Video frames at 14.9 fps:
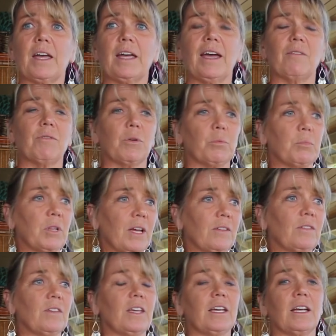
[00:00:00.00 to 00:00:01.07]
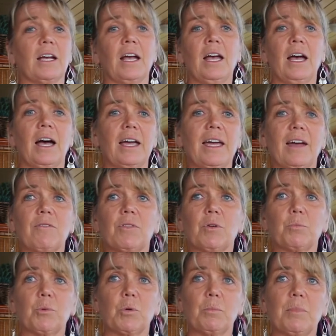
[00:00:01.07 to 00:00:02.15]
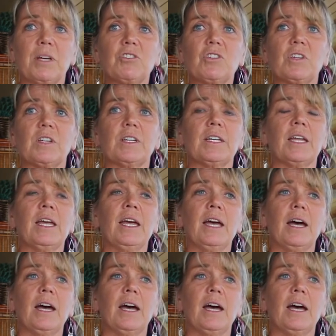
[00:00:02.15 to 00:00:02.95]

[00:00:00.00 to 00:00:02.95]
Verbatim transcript: I have their blessing, I have their permission,